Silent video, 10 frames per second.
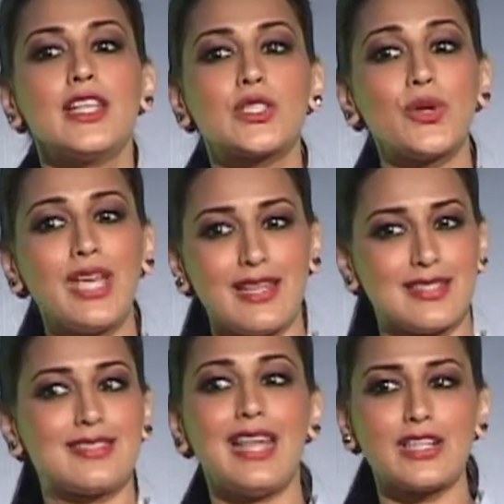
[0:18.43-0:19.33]
So
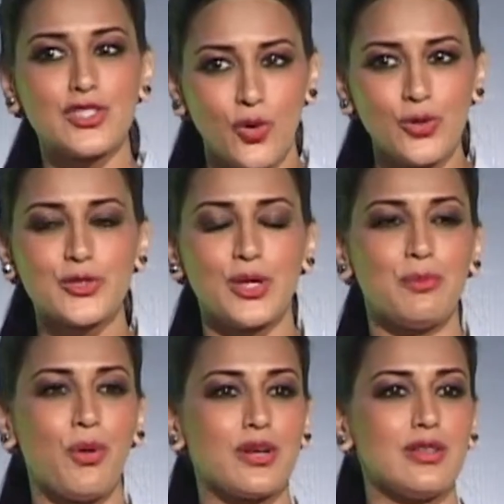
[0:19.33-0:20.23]
yes, that is also
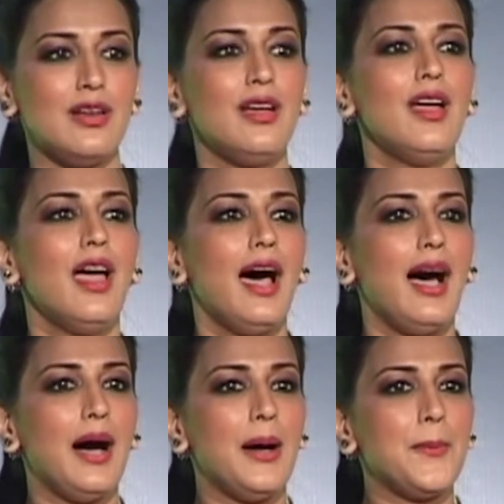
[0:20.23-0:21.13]
important.
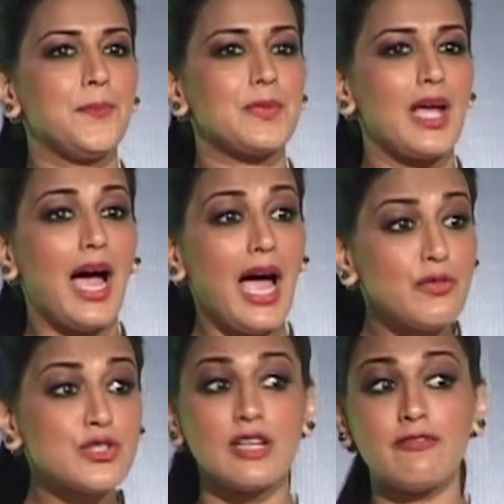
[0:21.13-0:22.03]
I
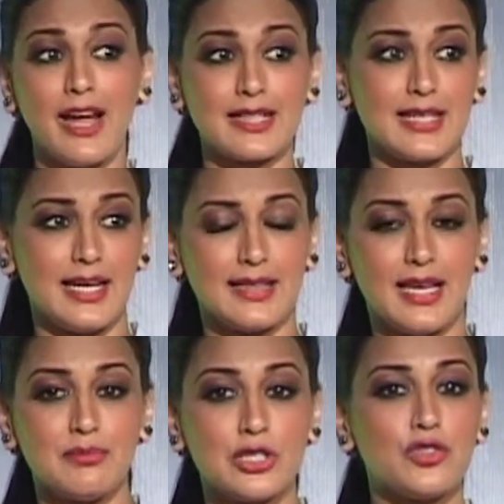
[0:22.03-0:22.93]
was in fact telling
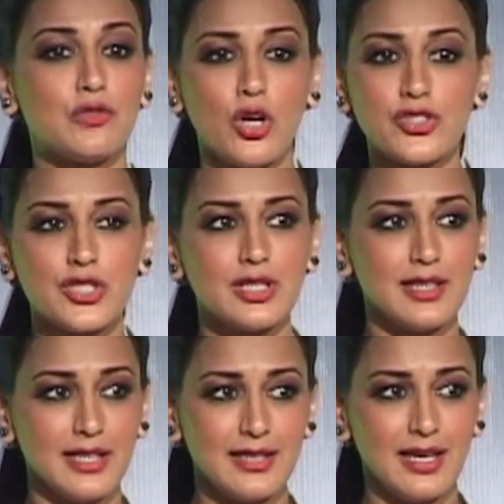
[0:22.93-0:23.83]
them that you've launched it in
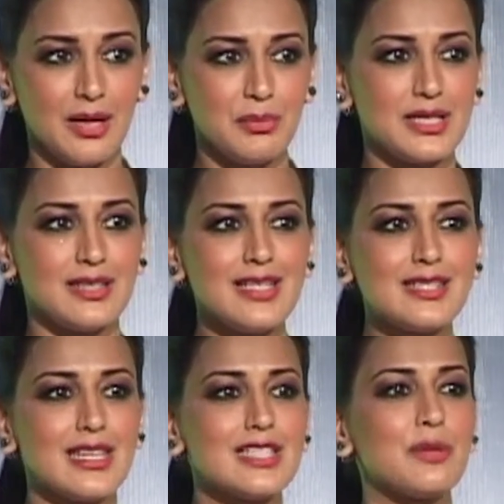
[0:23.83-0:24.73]
India, but
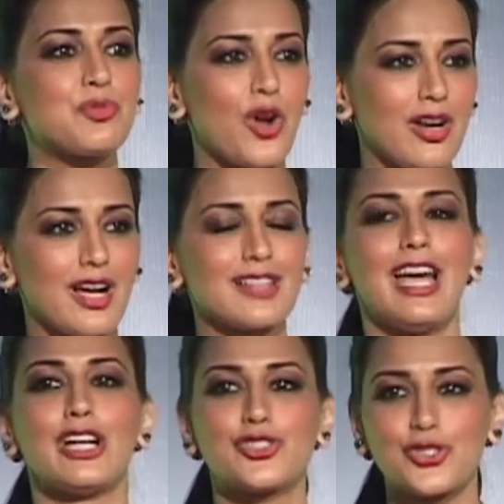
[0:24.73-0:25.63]
this is a product
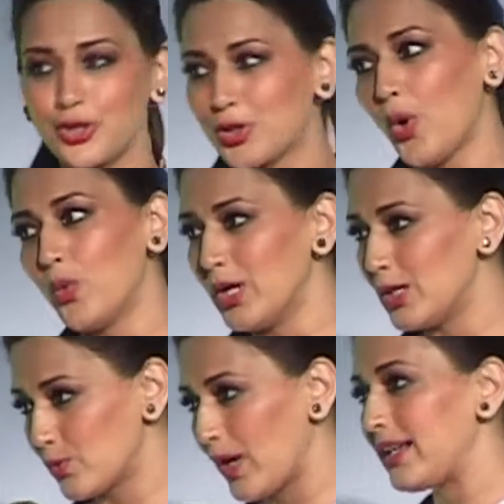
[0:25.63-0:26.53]
that should go
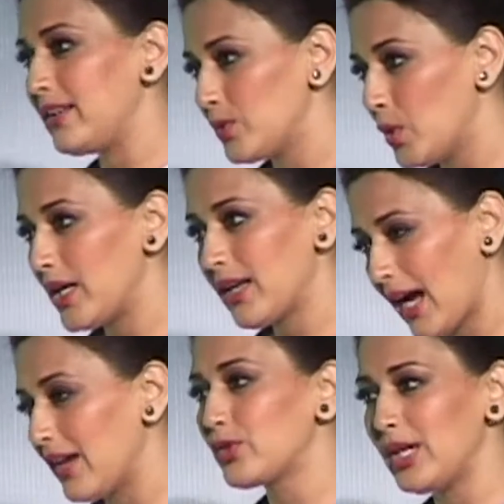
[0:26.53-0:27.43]
worldwide. One,
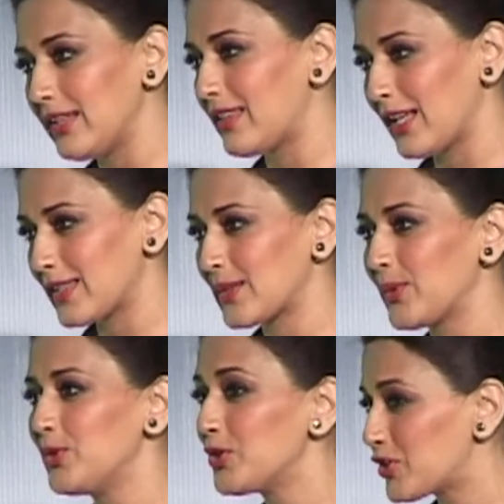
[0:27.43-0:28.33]
I really think so.
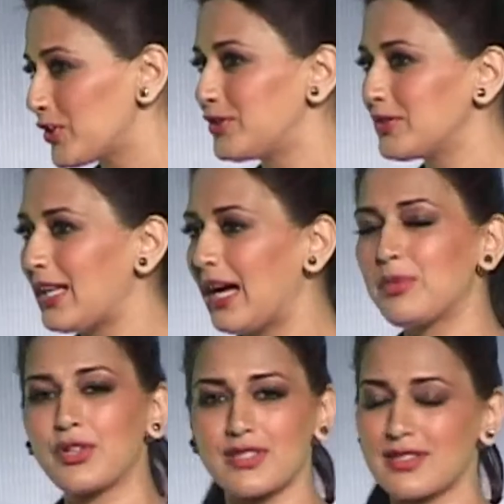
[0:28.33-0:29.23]
You should do that
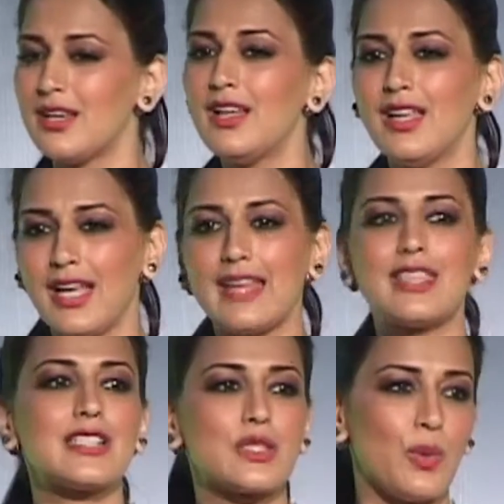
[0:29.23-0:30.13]
because I
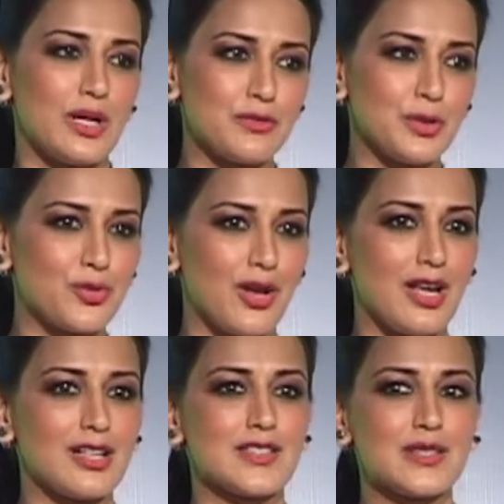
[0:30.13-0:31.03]
think it's a wonderful
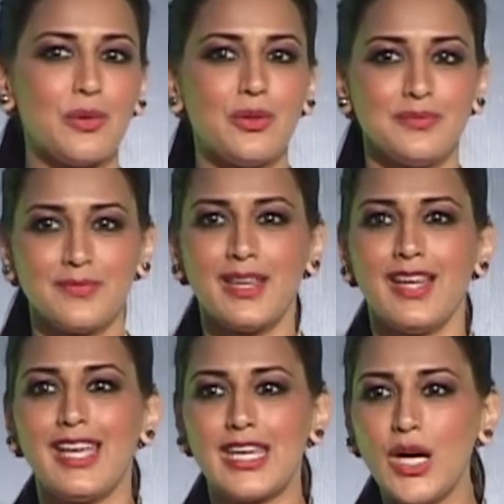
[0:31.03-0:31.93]
product. So
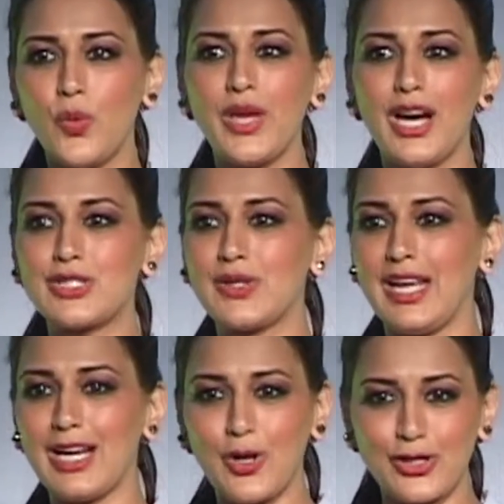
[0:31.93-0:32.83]
here we are
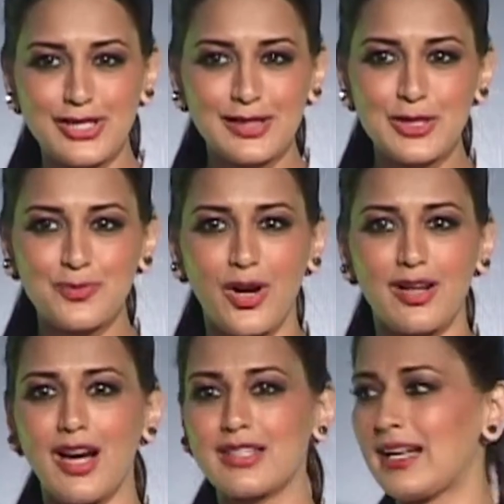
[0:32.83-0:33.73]
today launching this
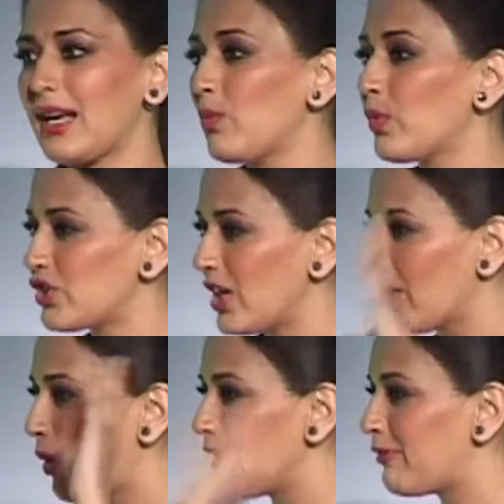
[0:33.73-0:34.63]
product, and I'm wishing
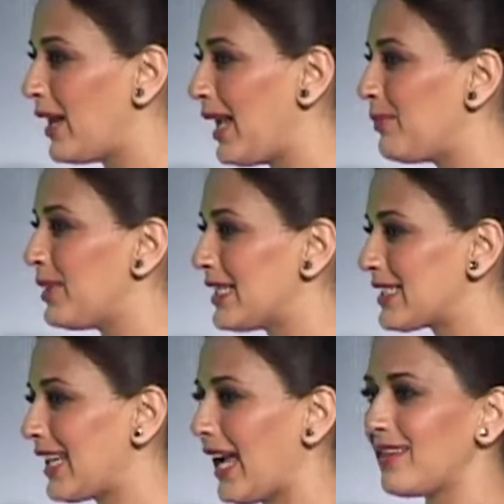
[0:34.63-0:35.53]
Oriflame yet
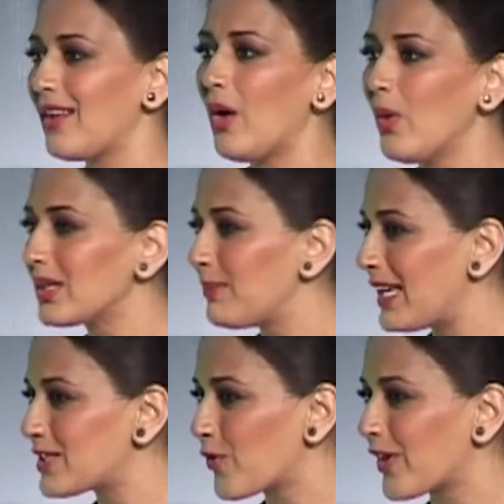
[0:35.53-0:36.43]
again all the
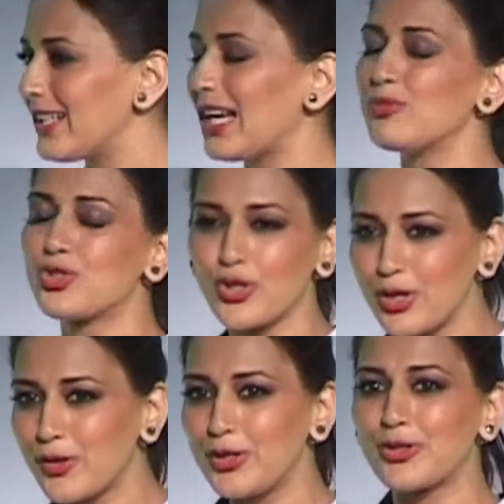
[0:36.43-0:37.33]
best for it. I'm sure
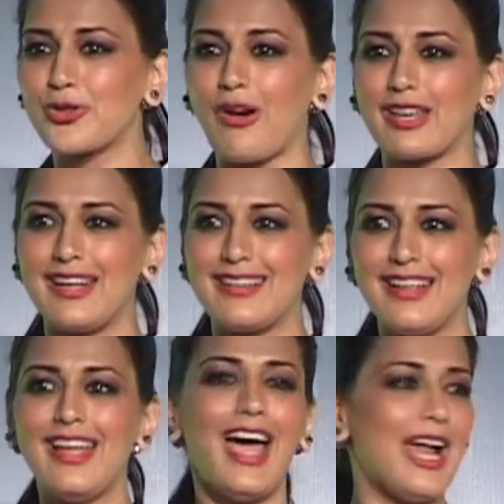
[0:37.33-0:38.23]
you're going to rock it,
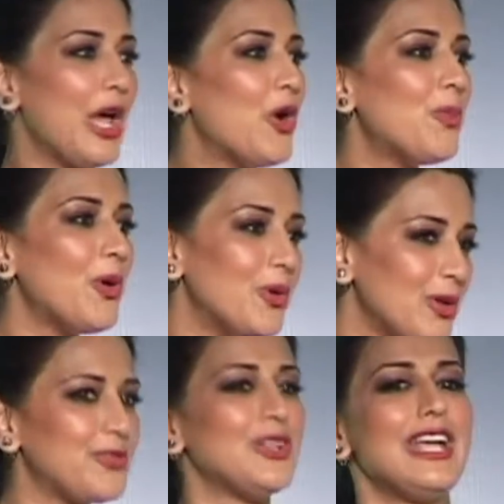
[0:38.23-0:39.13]
and I hope all
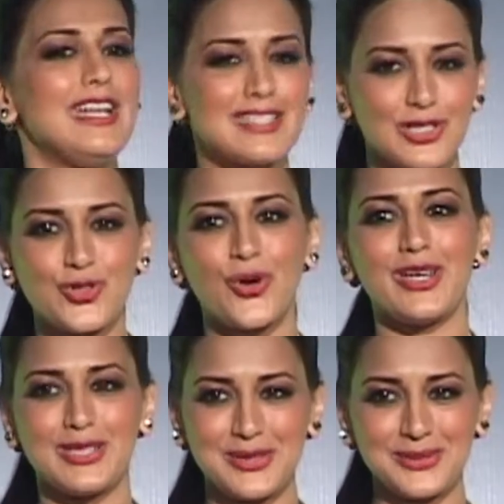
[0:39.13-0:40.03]
of you ladies enjoy
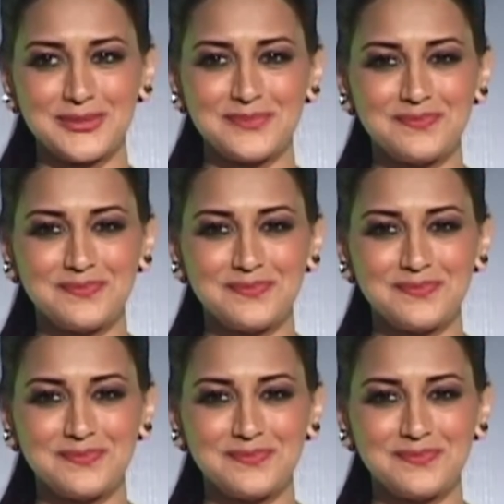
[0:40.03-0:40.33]
it too.